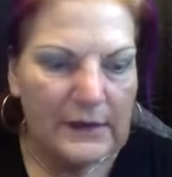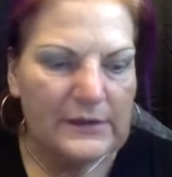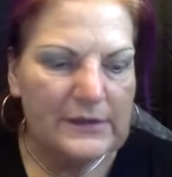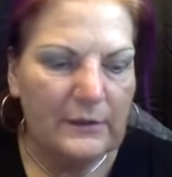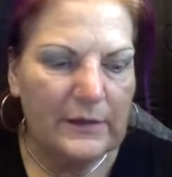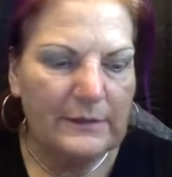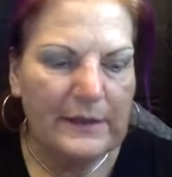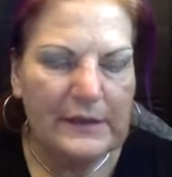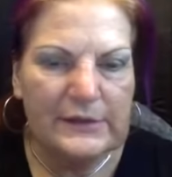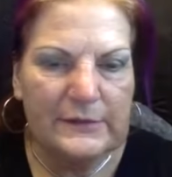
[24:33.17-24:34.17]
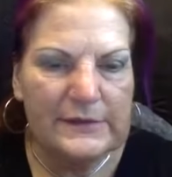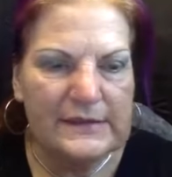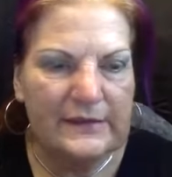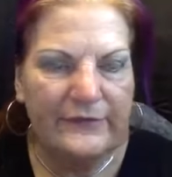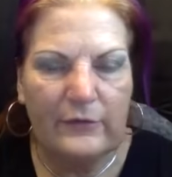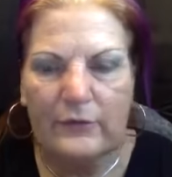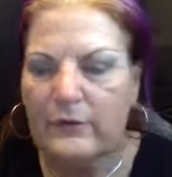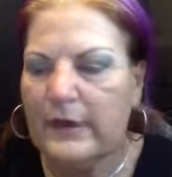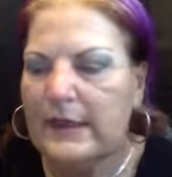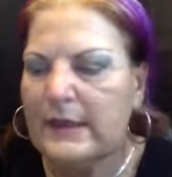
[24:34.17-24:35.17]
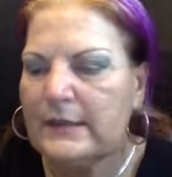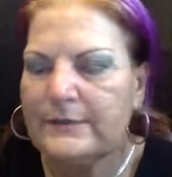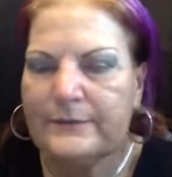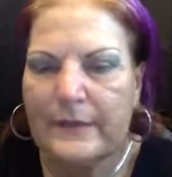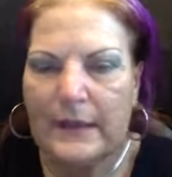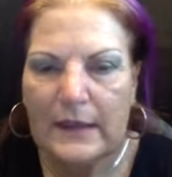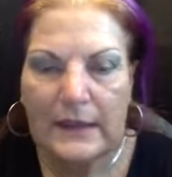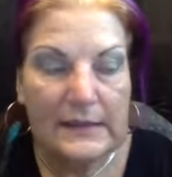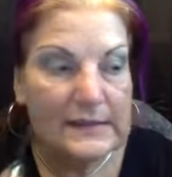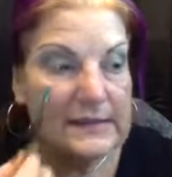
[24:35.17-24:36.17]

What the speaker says: So what I'm going to do with Seafoam Green is